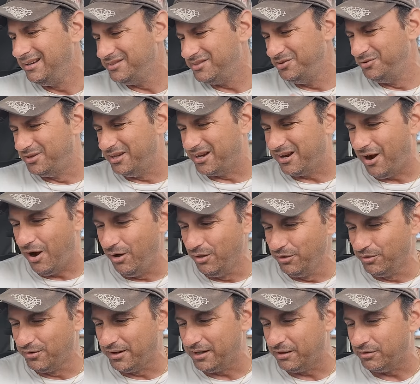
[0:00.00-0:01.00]
dude, the
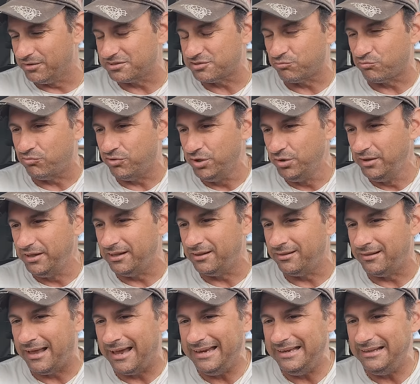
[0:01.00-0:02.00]
coloring looks really
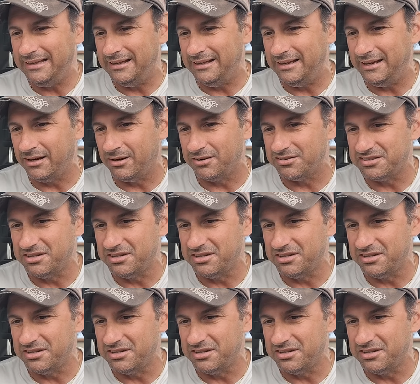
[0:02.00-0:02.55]
light in here.